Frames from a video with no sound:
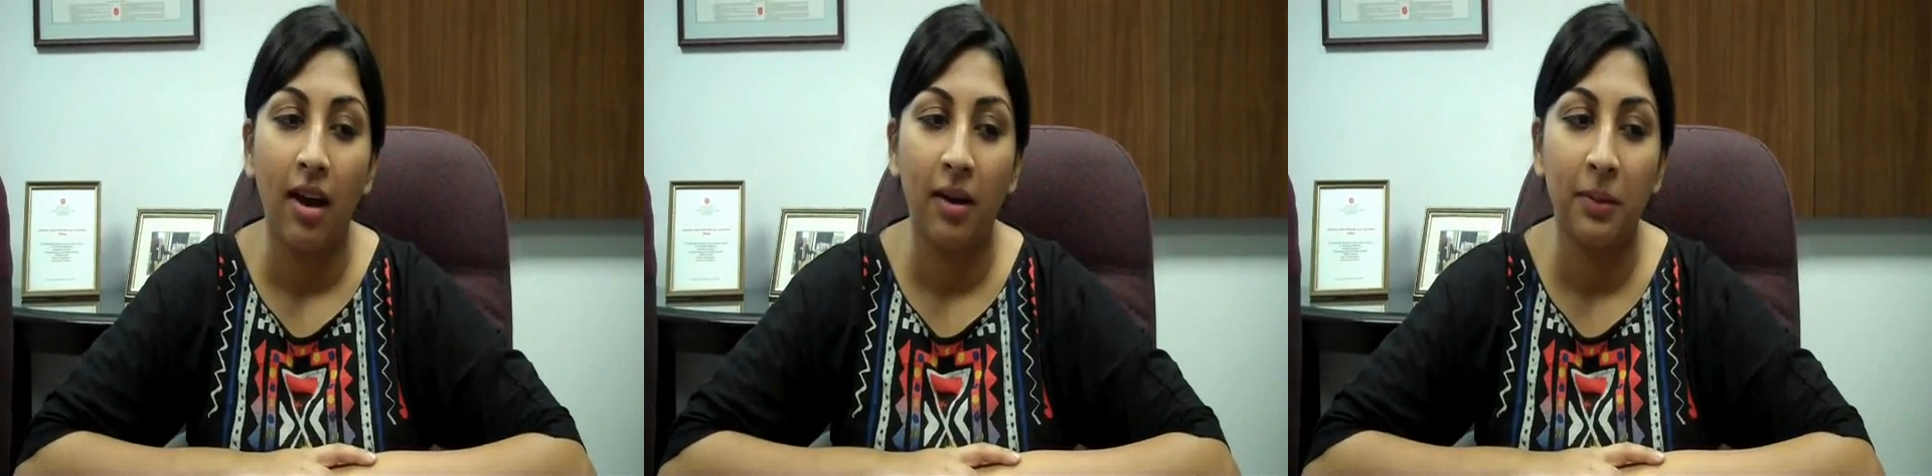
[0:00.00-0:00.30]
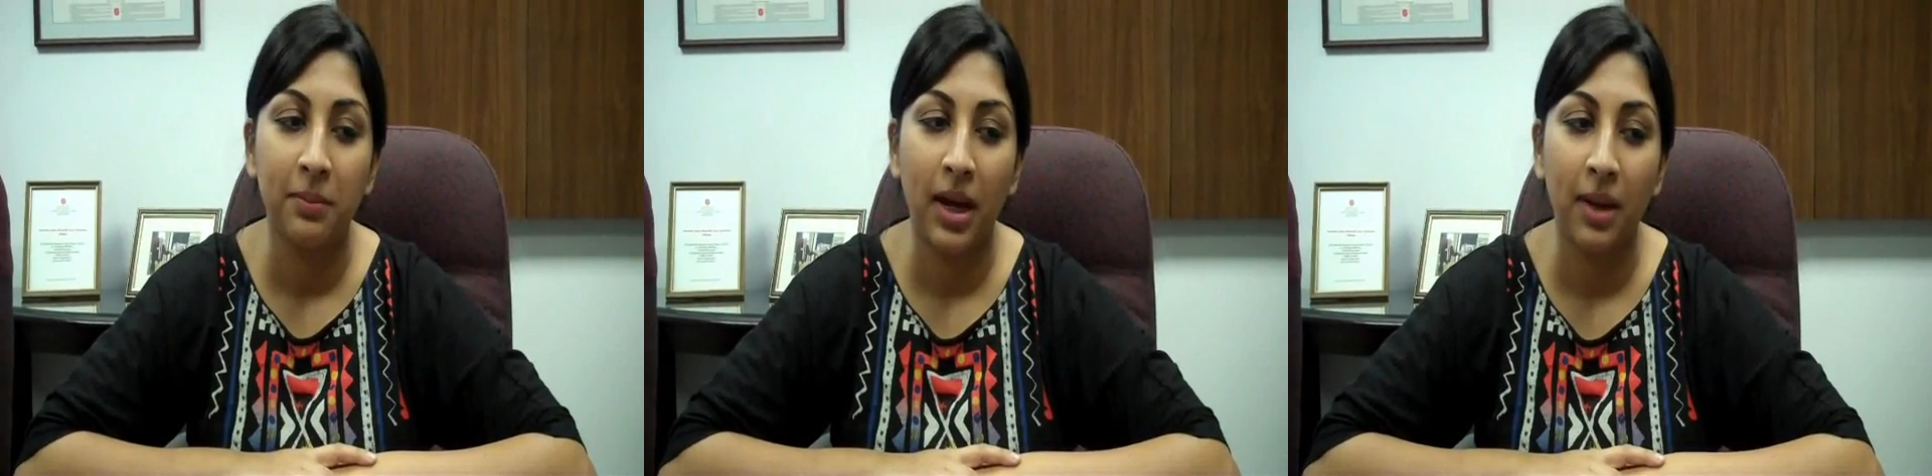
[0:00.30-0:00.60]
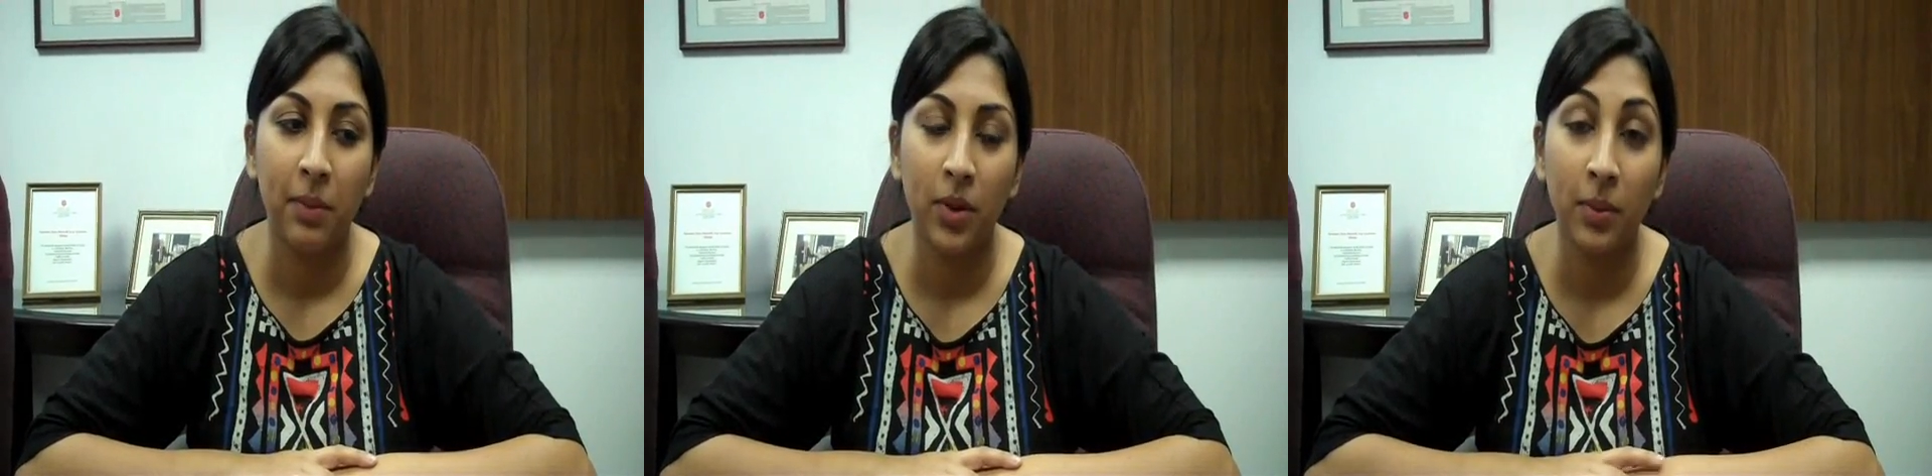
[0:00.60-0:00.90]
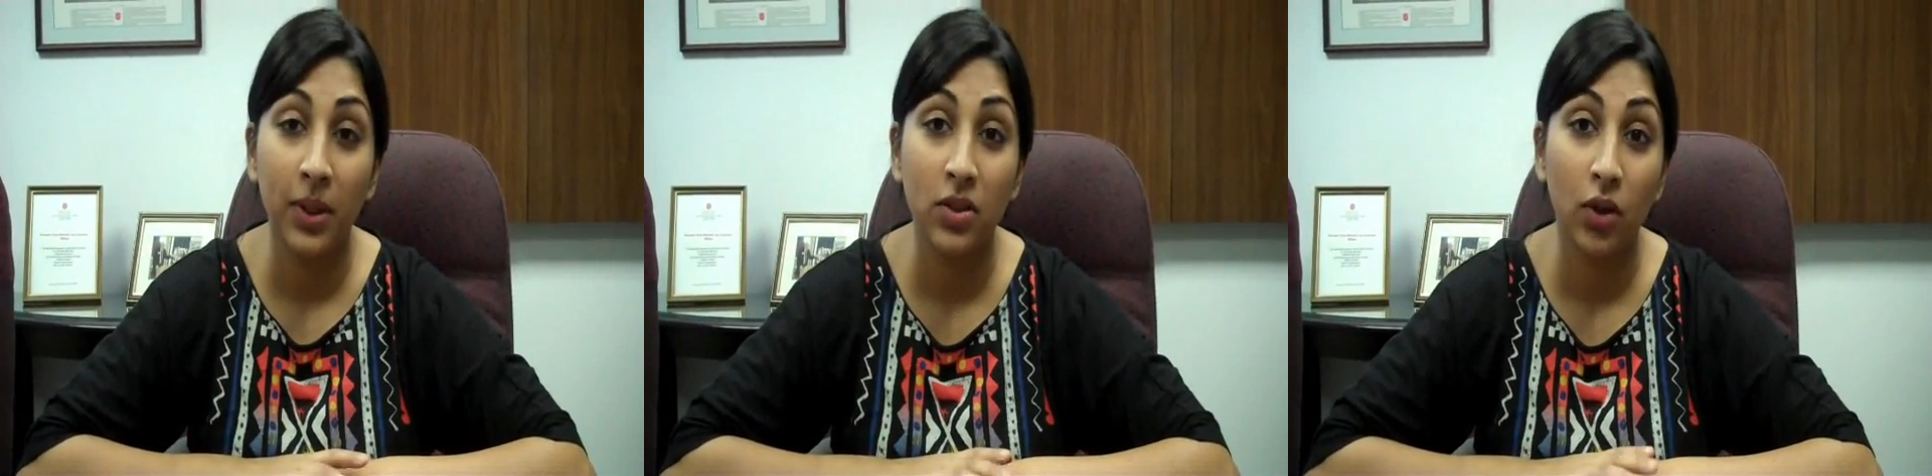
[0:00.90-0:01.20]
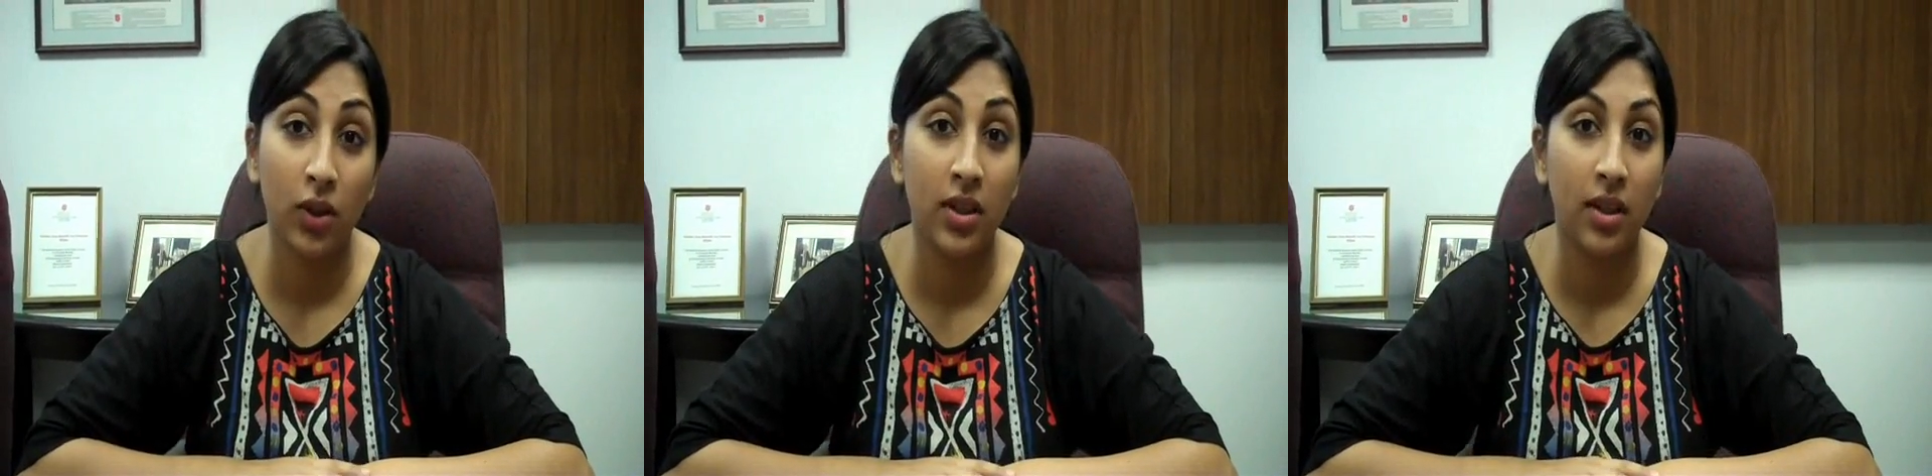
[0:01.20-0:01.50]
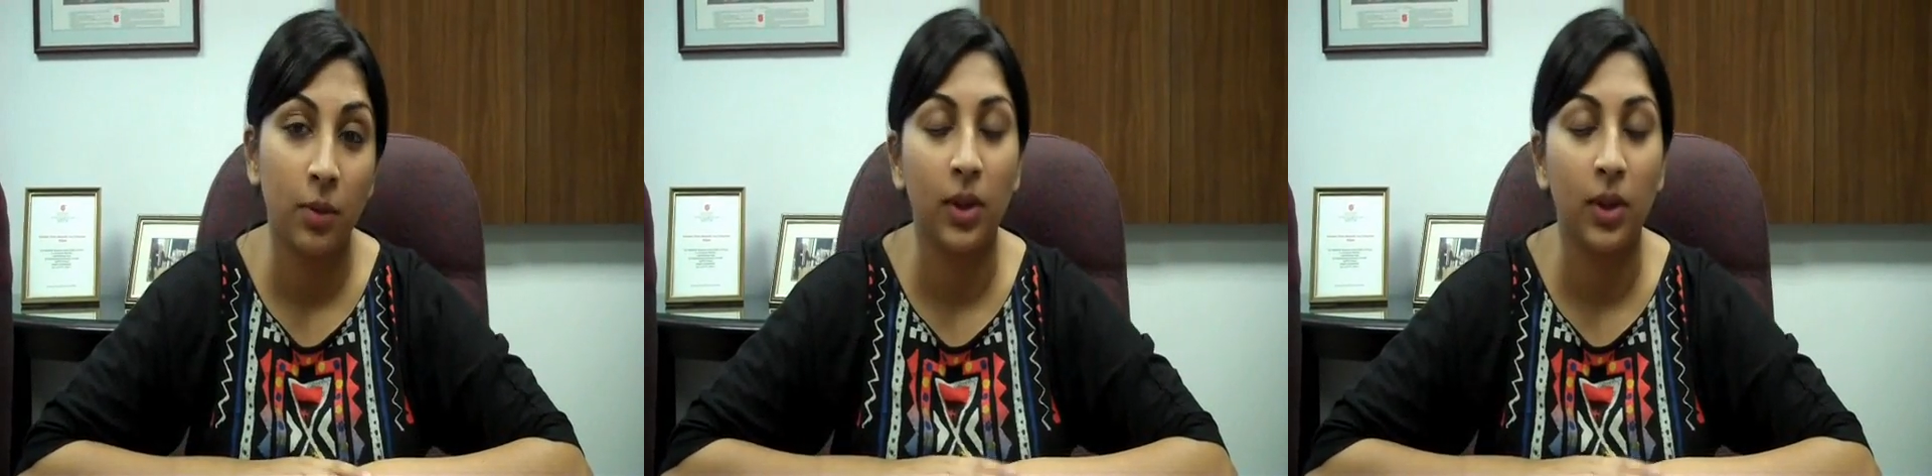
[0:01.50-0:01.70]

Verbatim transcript: Um, I pretty much saw the,